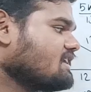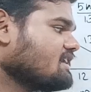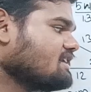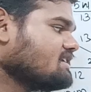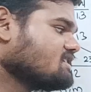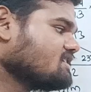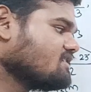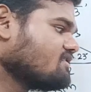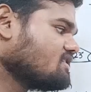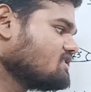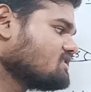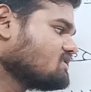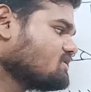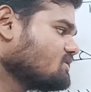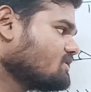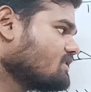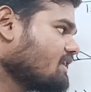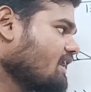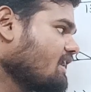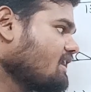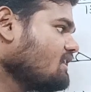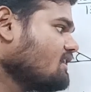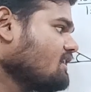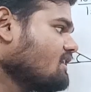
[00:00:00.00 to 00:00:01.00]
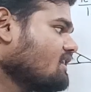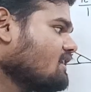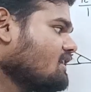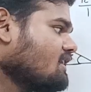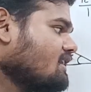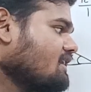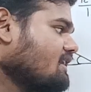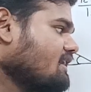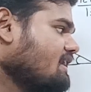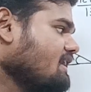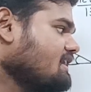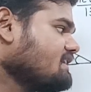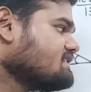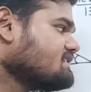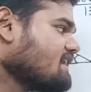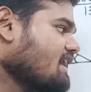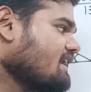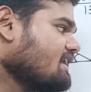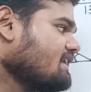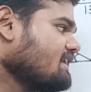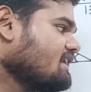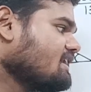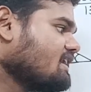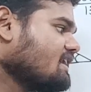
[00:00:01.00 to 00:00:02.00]
theta is equals to 10. T
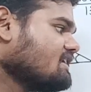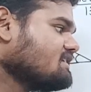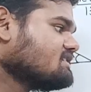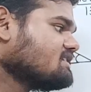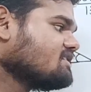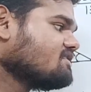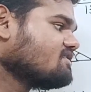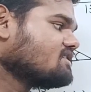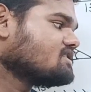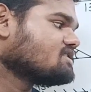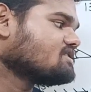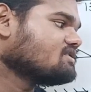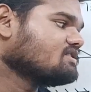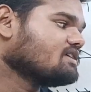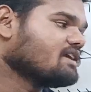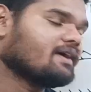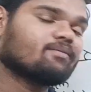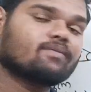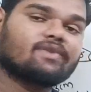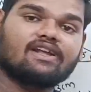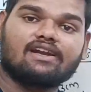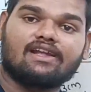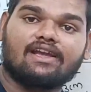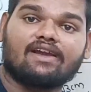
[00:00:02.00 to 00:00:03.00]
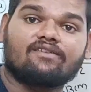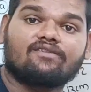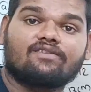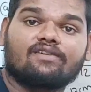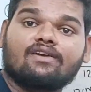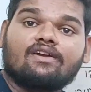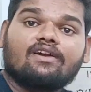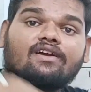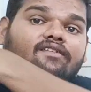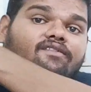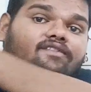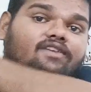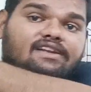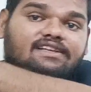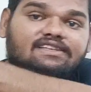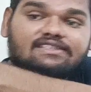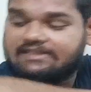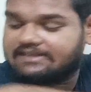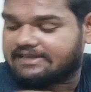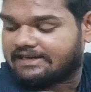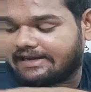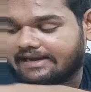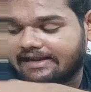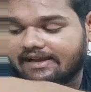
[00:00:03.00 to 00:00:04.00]
sin theta is equals to capital F. What
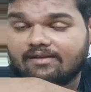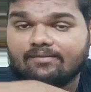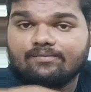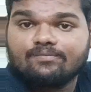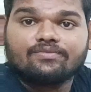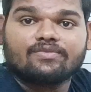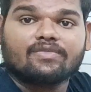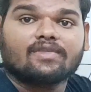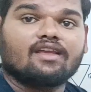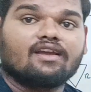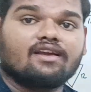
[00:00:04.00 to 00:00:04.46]
is theta?